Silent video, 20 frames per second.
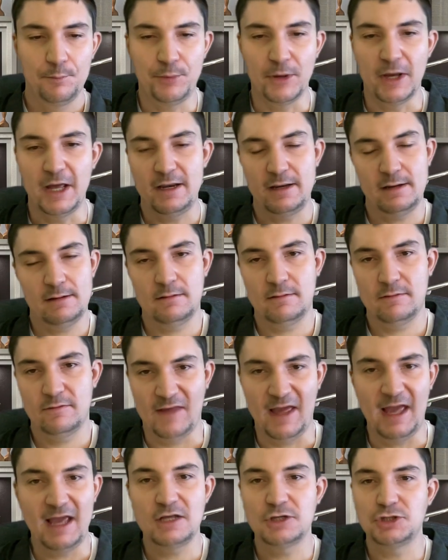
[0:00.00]
But
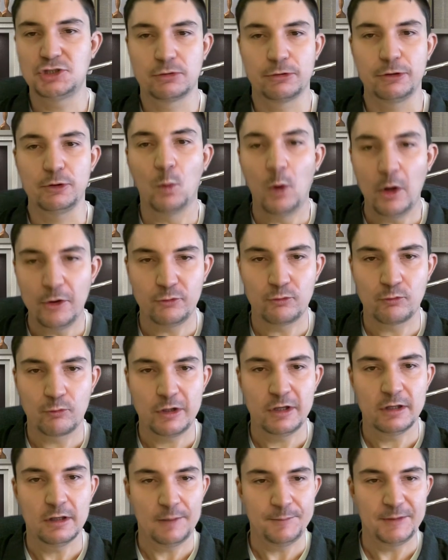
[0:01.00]
that injury was
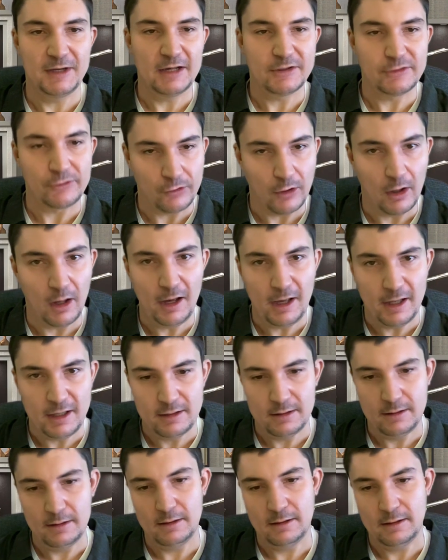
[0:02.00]
real. I mean, I saw
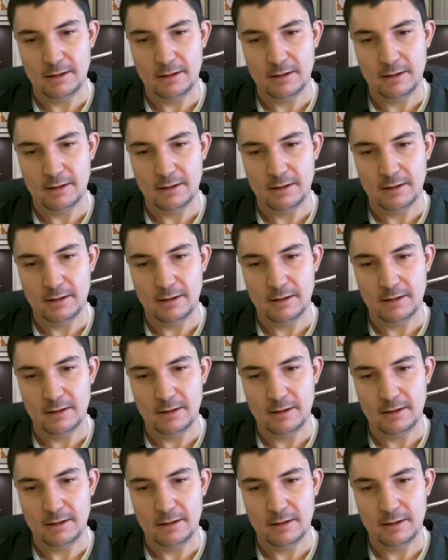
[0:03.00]
it.